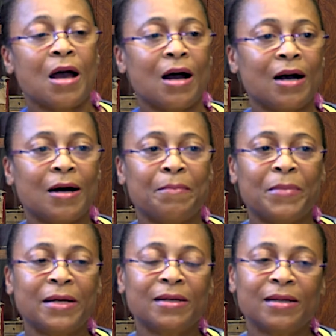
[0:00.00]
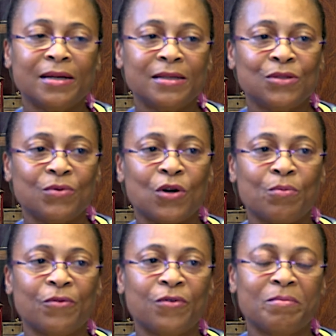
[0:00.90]
Uh, Mondays, we're
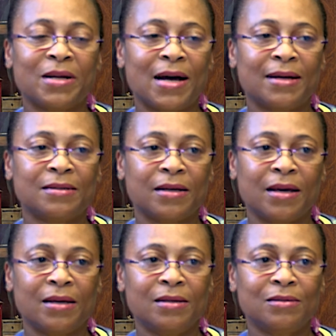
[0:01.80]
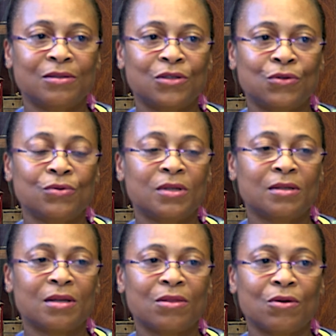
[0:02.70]
open from 9 to 8.
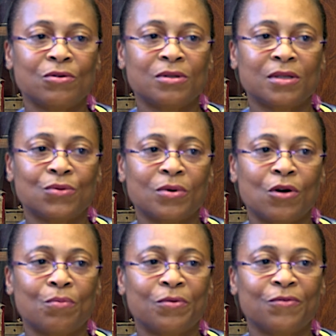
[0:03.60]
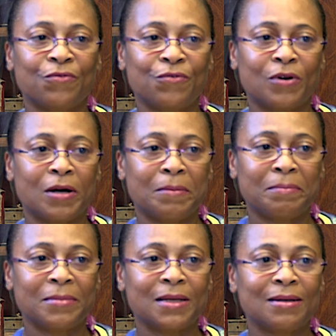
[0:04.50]
Tuesdays and Thursdays we're open
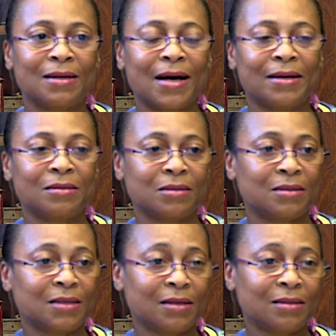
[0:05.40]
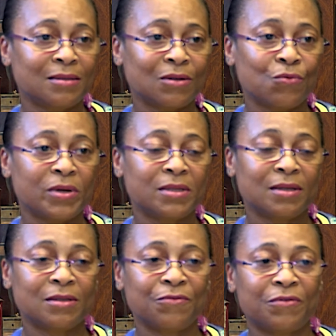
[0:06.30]
from 9 to 6.
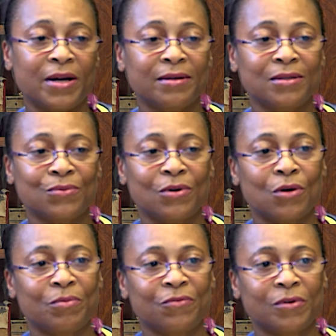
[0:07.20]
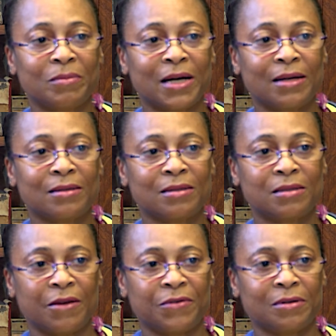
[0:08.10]
Wednesdays and Fridays we're open from 9 to
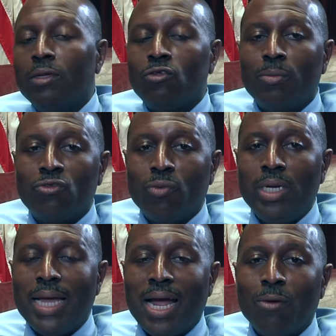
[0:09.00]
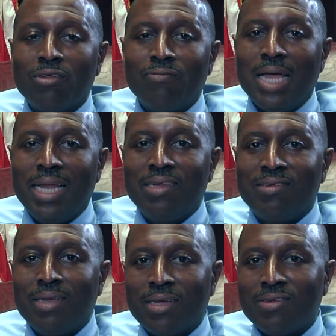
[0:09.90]
7. So between the hours of 9 and
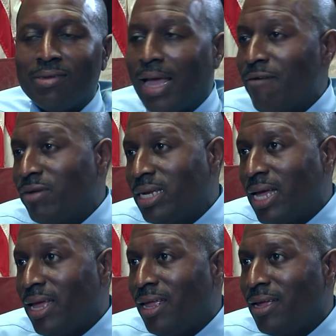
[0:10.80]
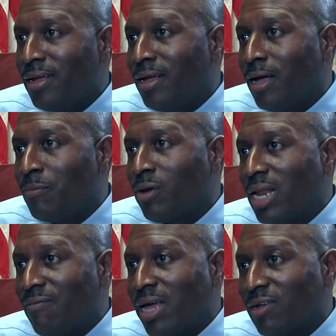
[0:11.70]
6 every day, um, you can
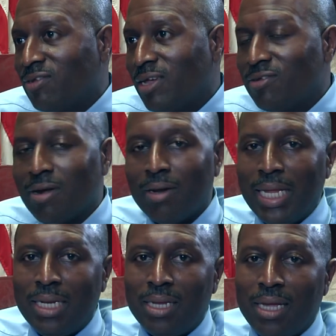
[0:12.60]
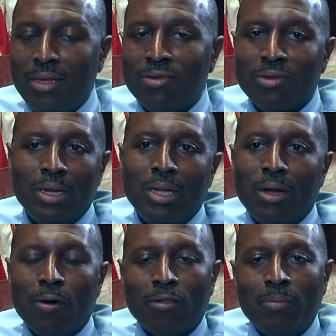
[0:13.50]
have access. Our late days
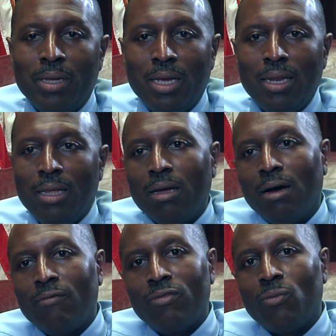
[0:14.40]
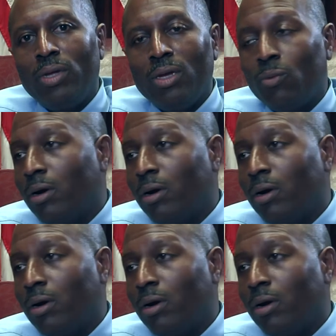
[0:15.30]
are the beginning of the week.